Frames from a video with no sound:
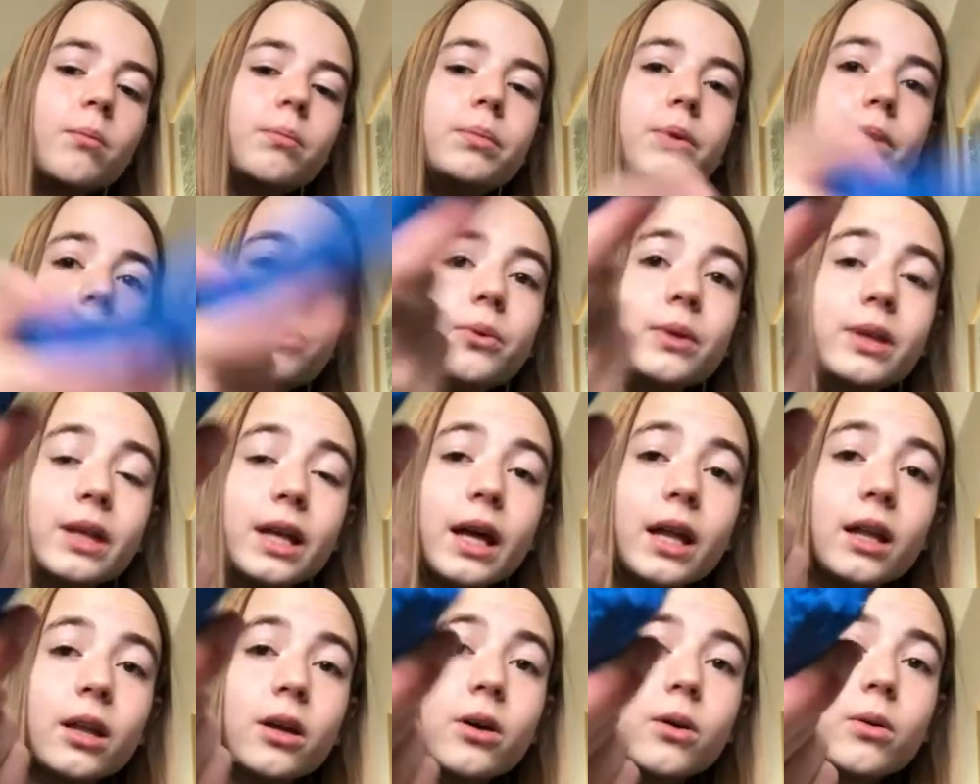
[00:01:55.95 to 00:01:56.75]
blue and
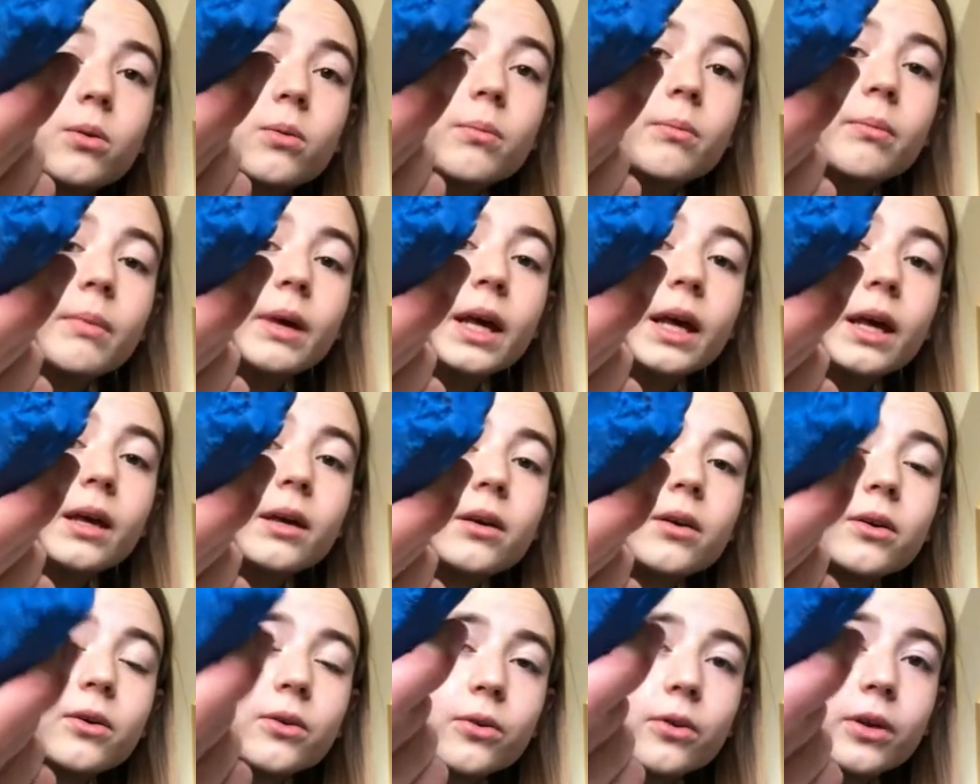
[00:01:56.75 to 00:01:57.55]
yellow
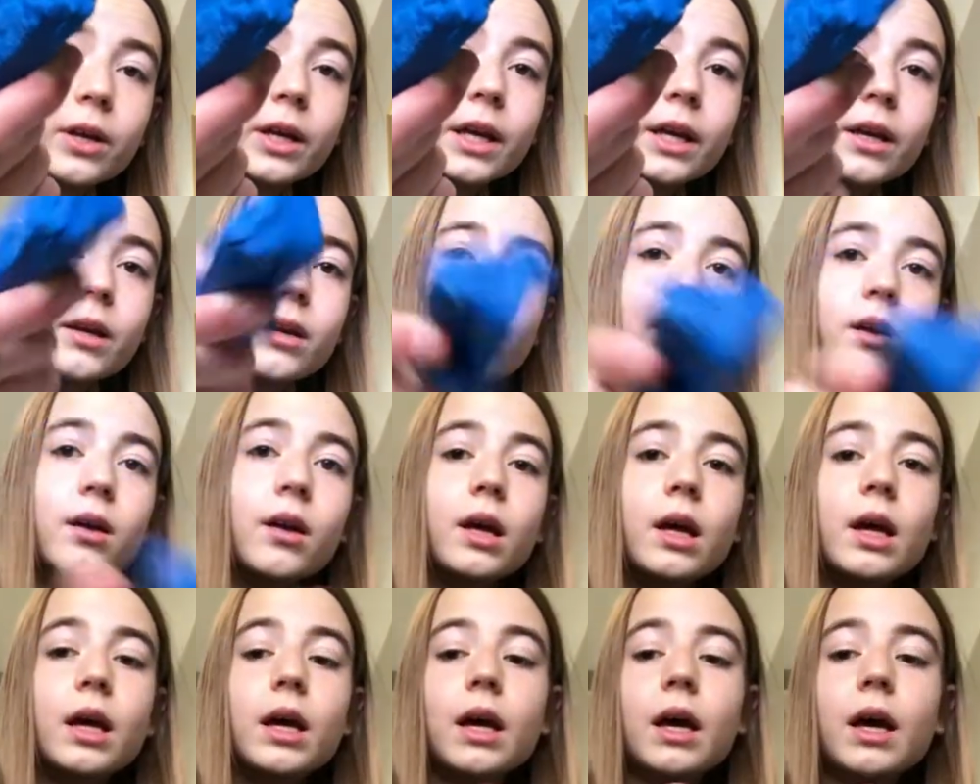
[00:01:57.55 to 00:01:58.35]
make green,
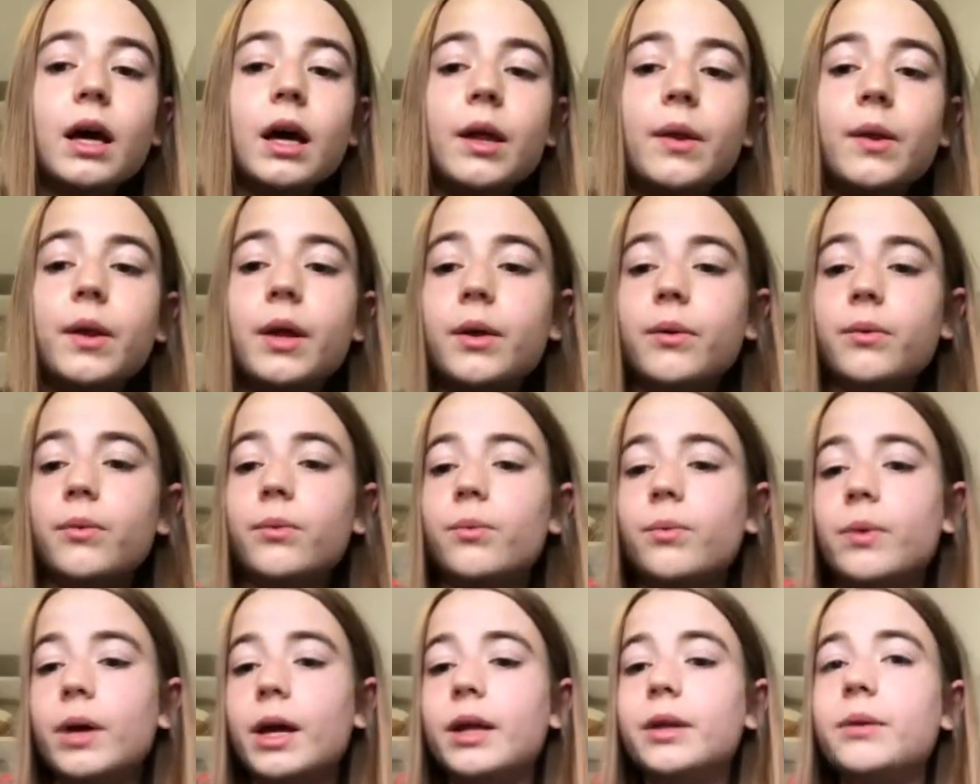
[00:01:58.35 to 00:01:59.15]
and then
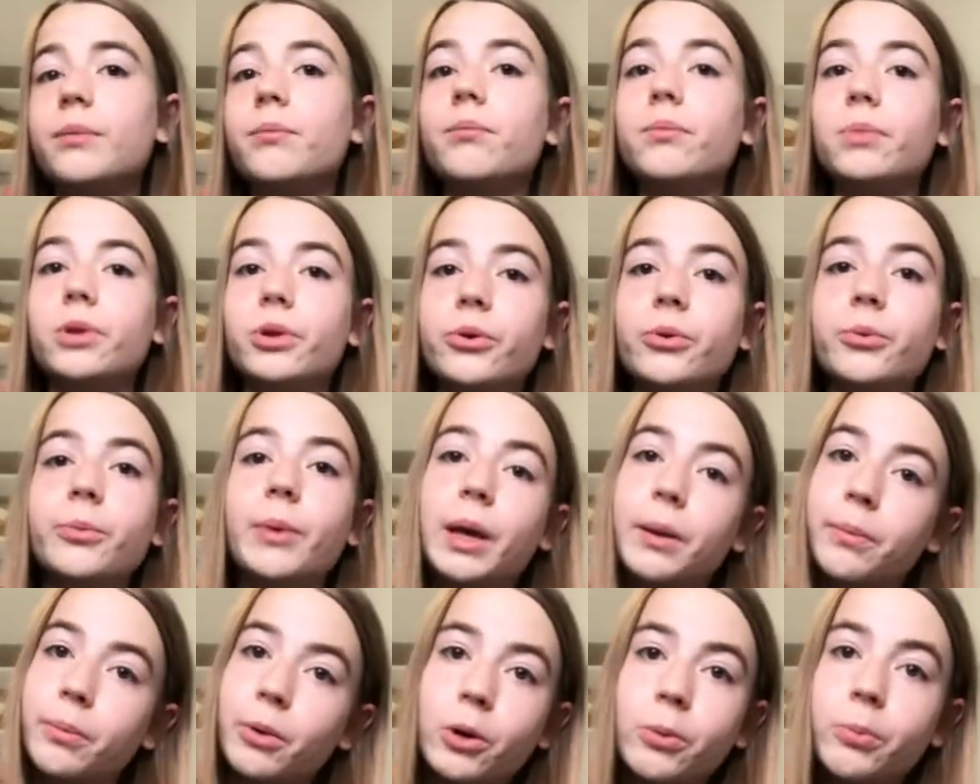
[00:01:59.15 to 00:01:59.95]
red and blue
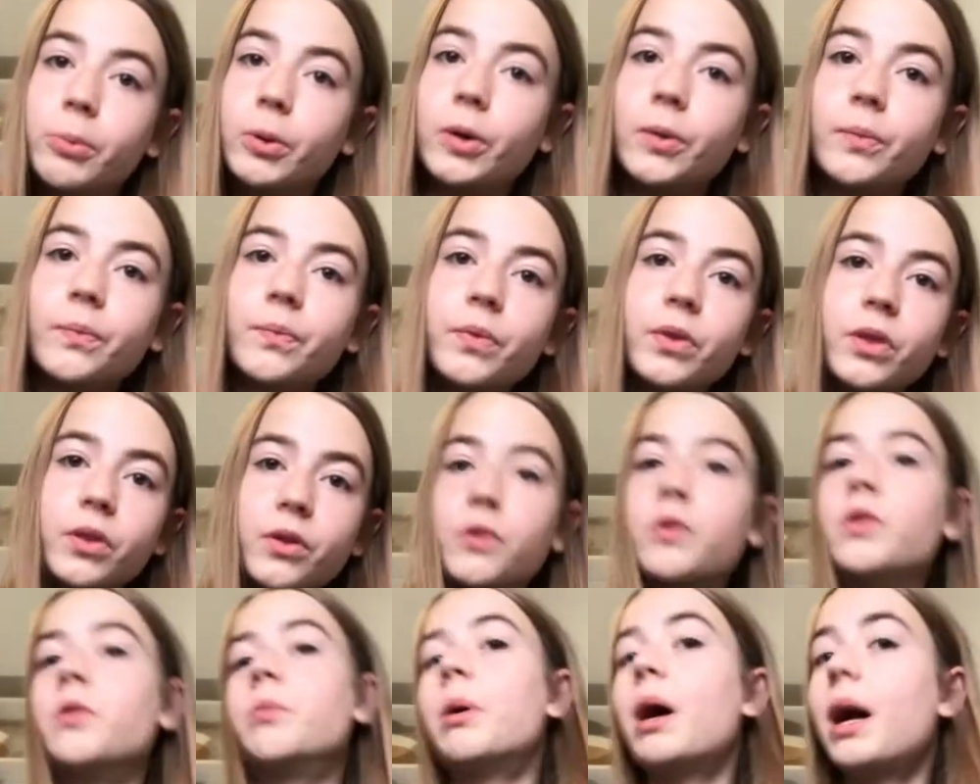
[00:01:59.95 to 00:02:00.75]
make purple.
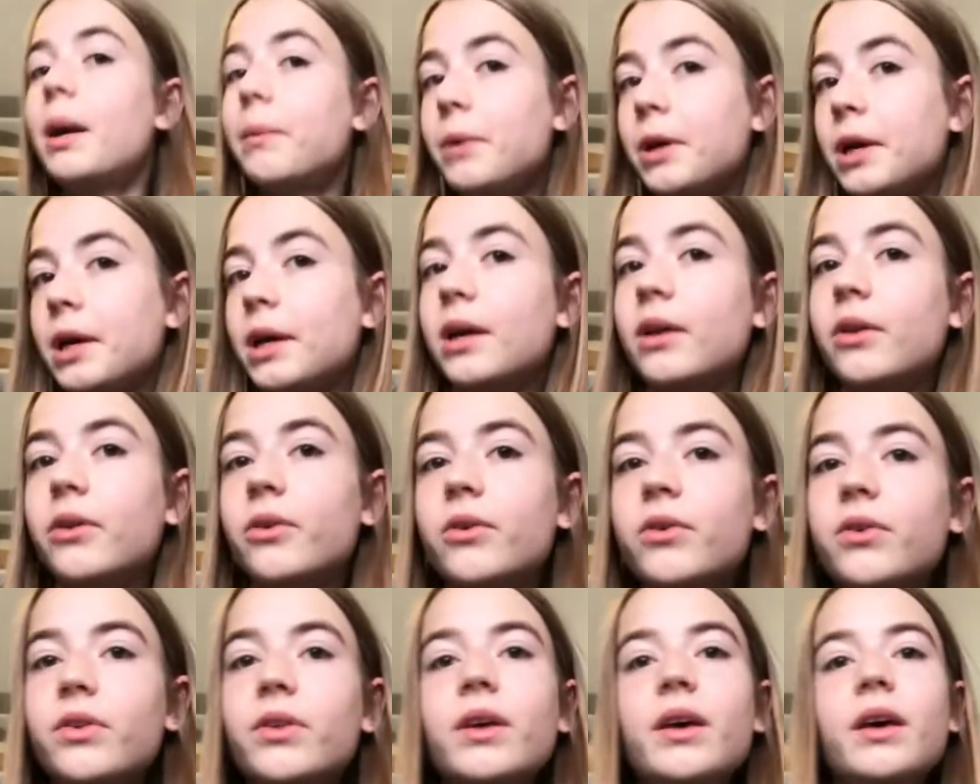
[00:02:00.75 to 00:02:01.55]
Those are primary
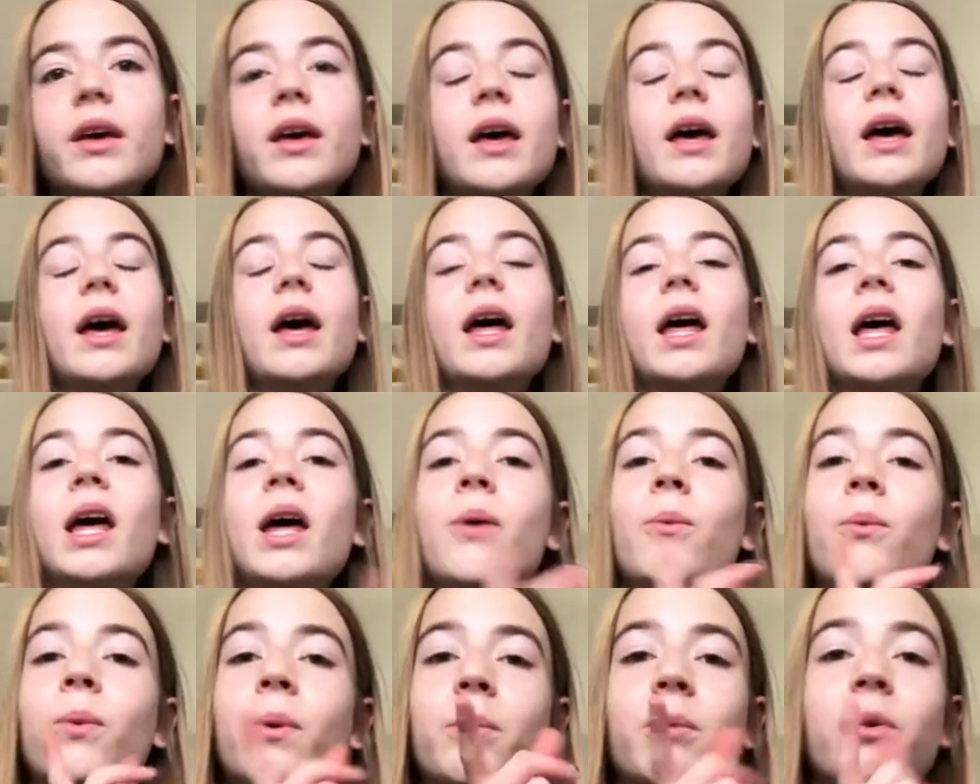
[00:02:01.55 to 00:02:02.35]
colors.
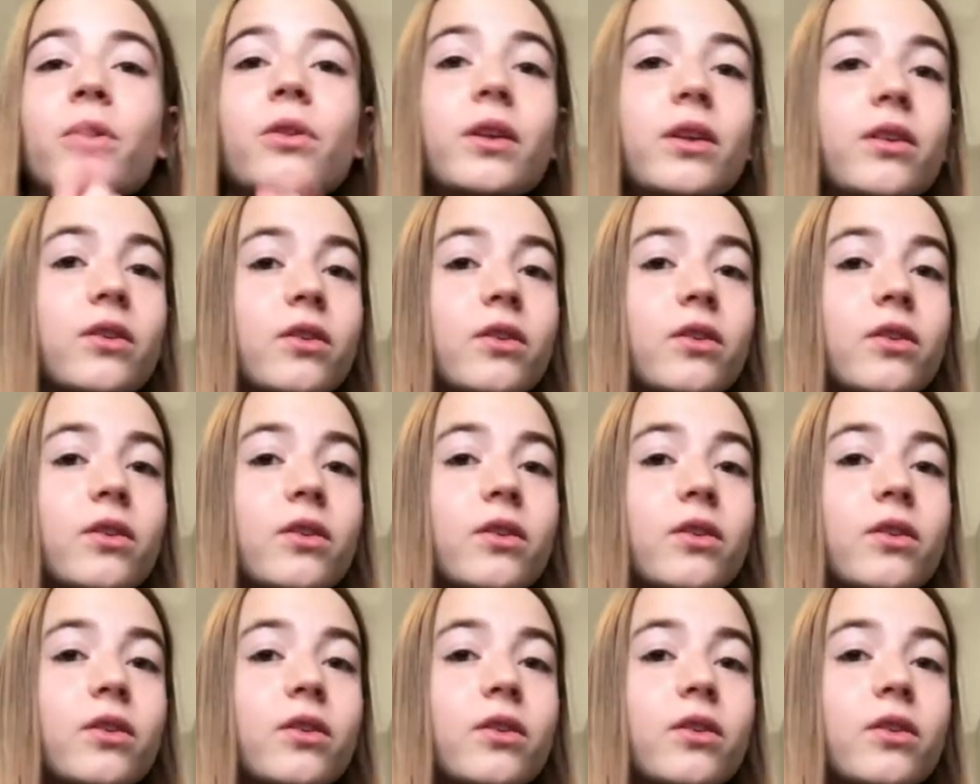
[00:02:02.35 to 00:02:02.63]
And one more thing